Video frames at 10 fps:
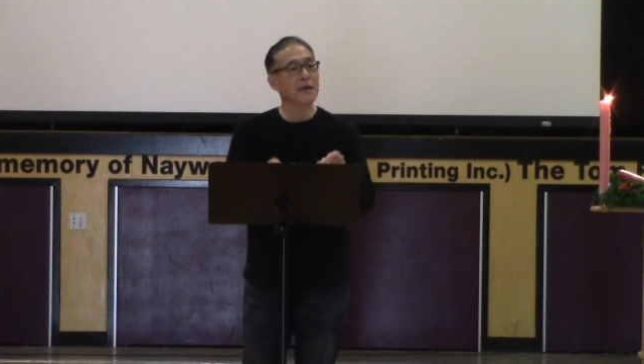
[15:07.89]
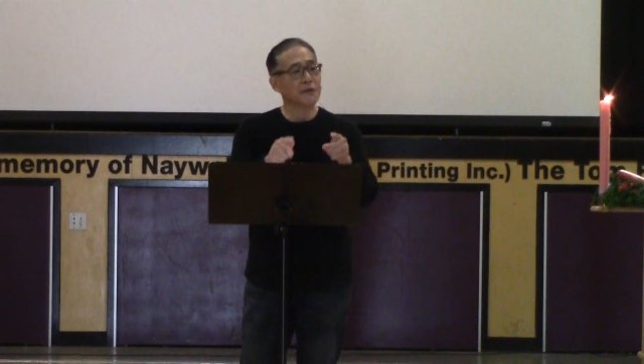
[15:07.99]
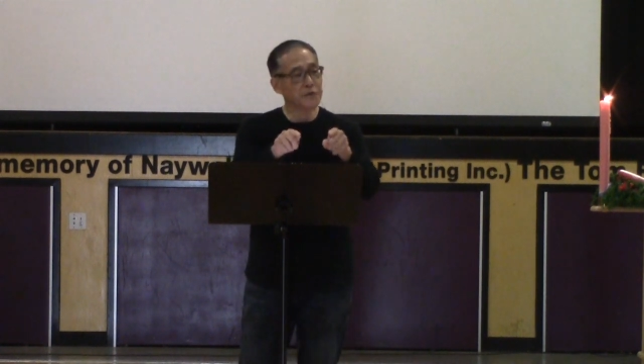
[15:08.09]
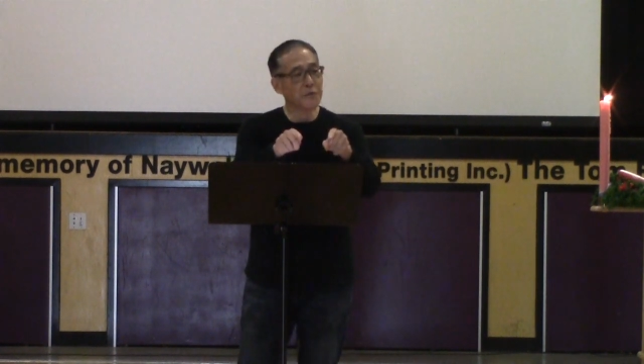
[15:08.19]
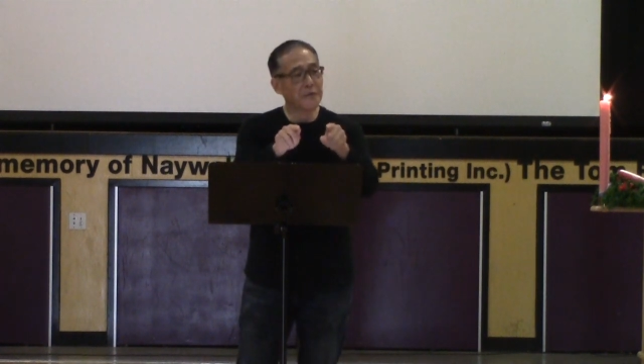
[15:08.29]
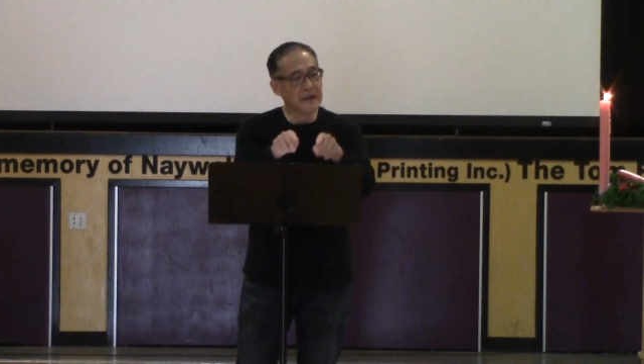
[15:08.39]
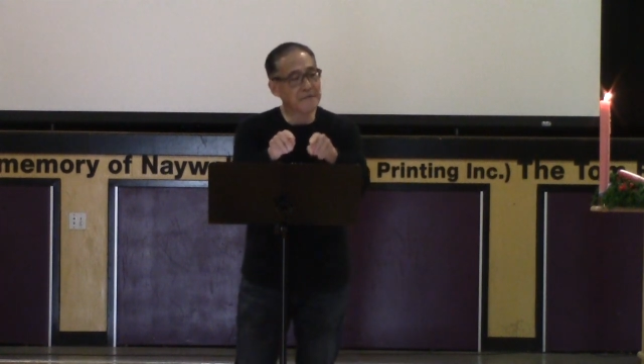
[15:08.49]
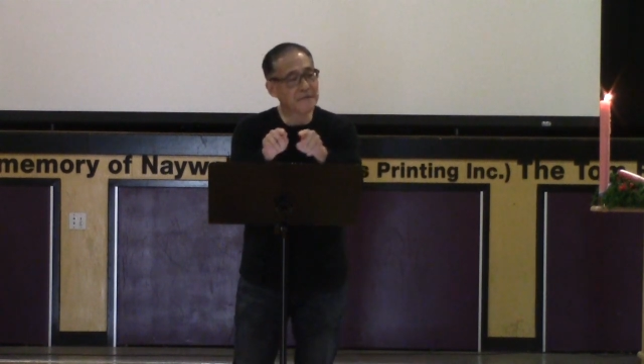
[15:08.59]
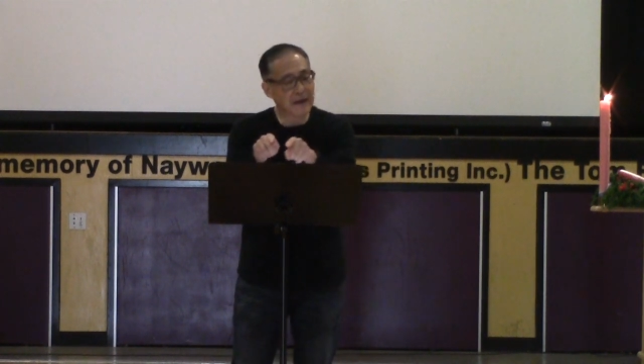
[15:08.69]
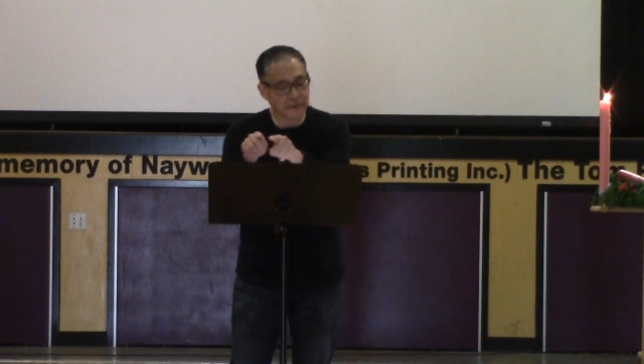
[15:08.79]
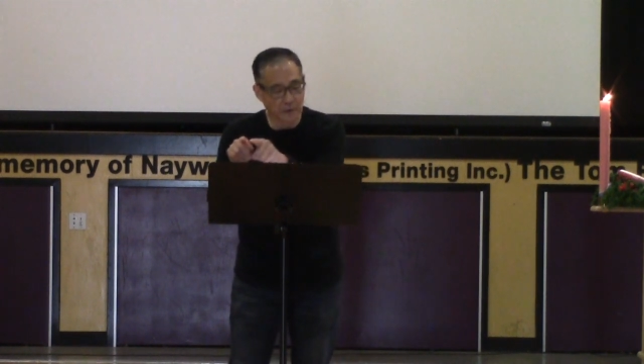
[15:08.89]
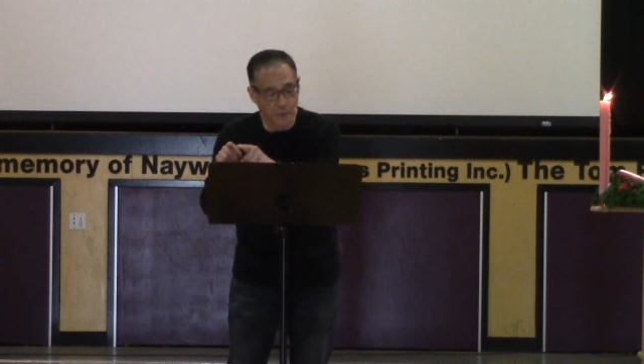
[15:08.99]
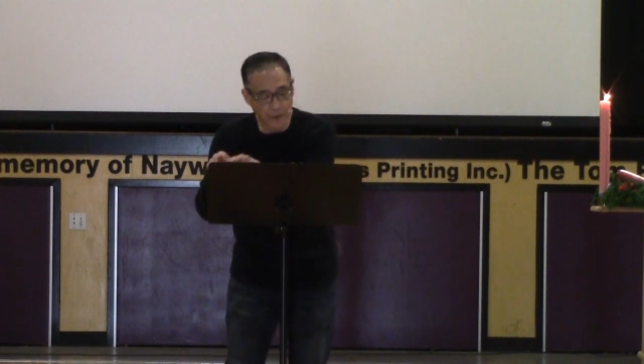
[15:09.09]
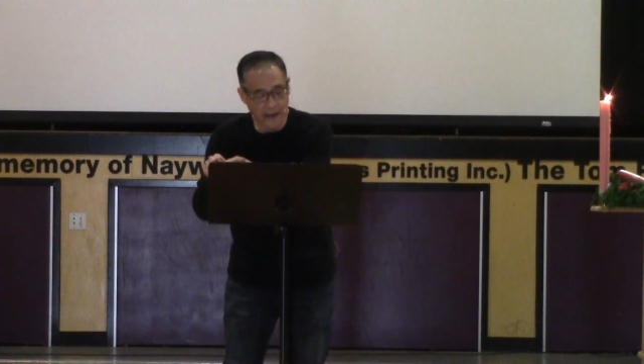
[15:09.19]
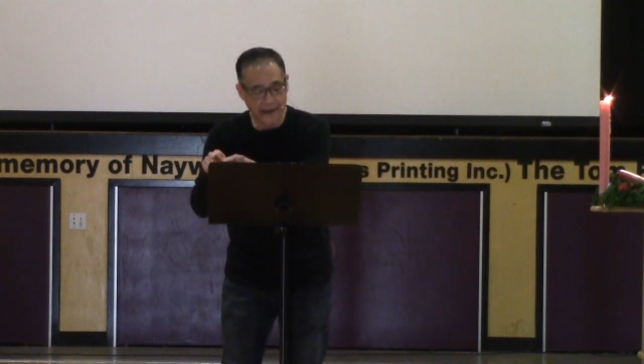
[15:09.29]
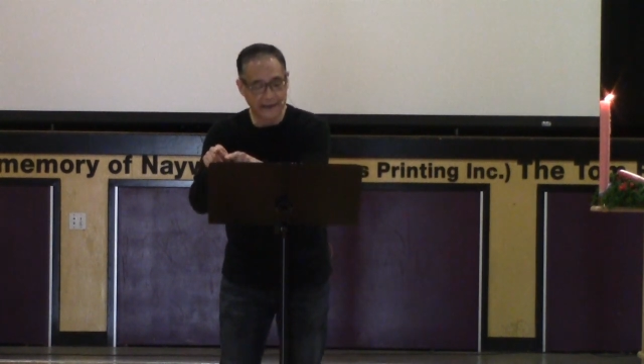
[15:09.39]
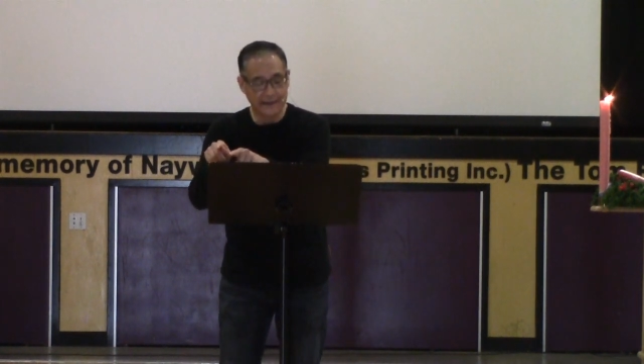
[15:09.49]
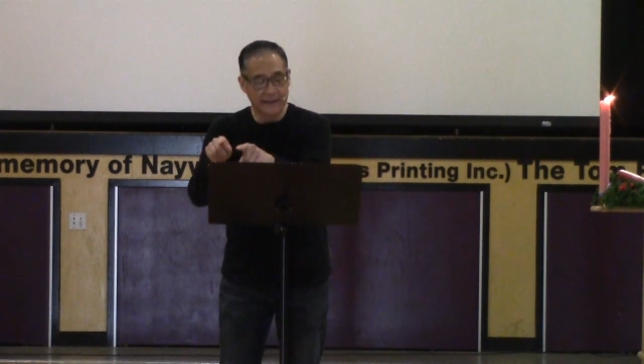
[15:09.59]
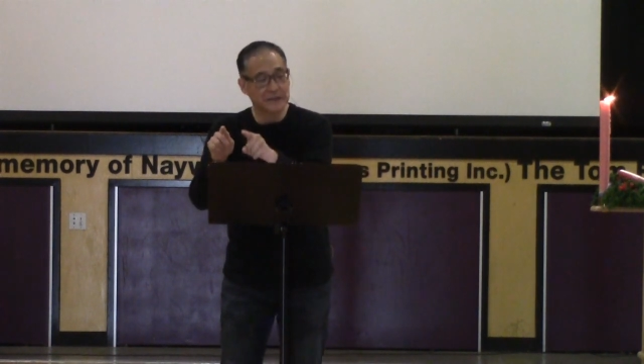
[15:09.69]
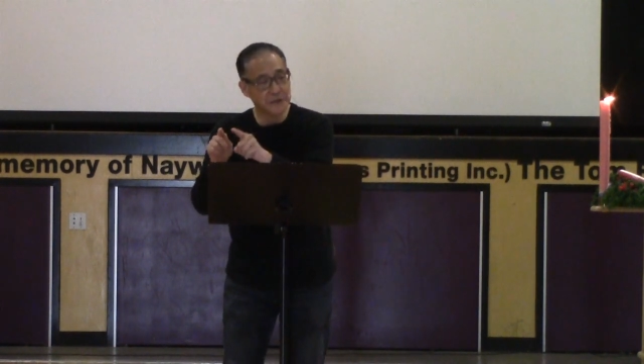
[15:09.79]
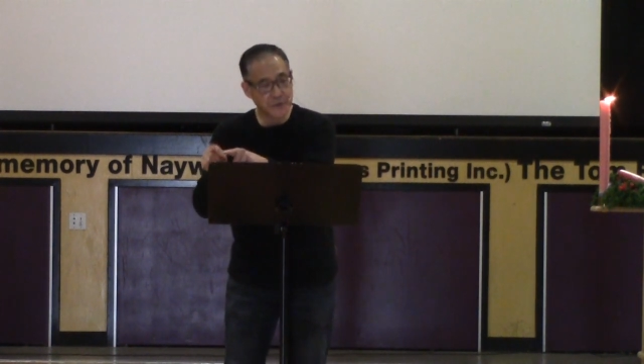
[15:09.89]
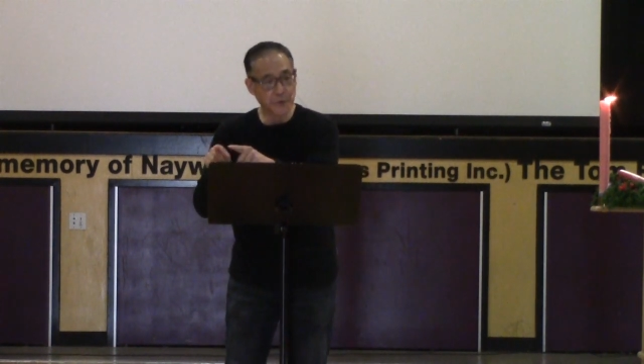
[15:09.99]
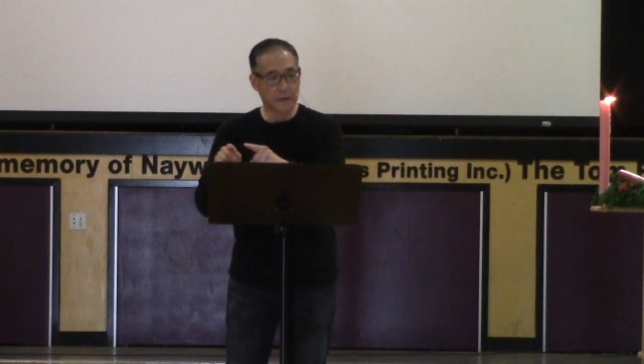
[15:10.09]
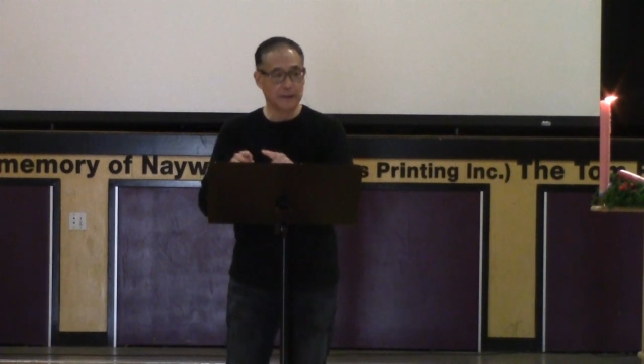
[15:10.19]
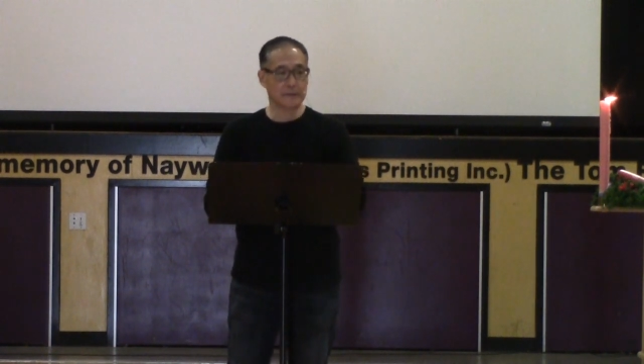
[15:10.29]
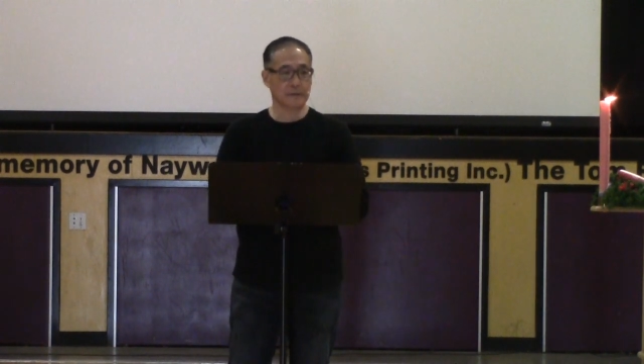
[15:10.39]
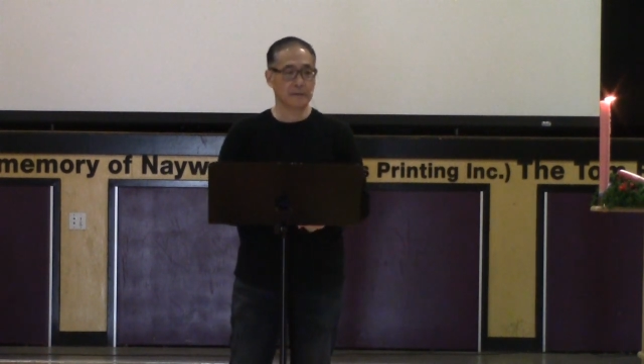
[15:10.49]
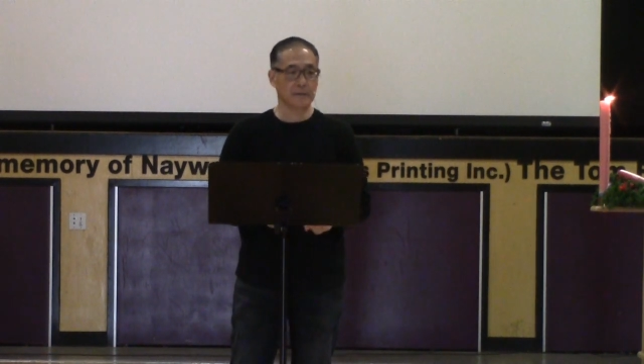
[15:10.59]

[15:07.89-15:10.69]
So they found a way to do it